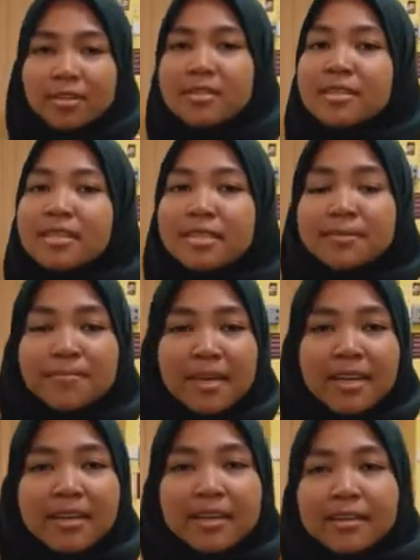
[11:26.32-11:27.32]
cause the
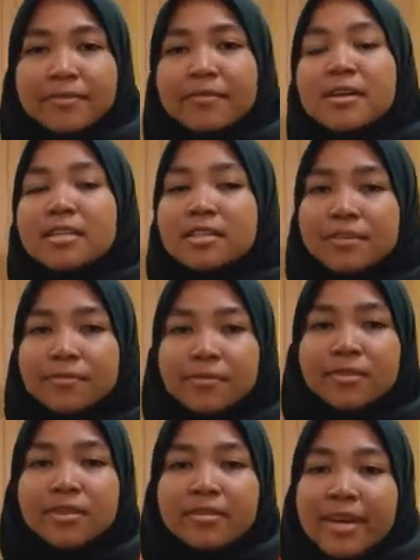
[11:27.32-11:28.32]
supply curve
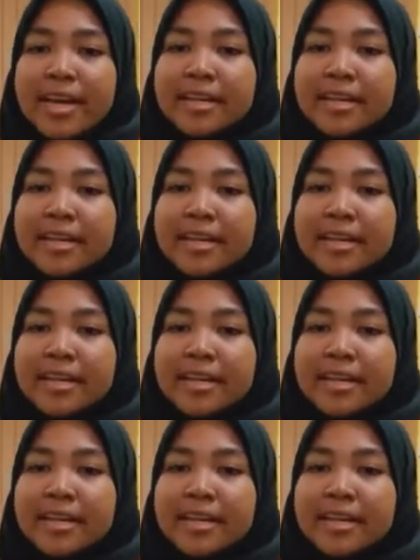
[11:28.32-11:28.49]
shift to the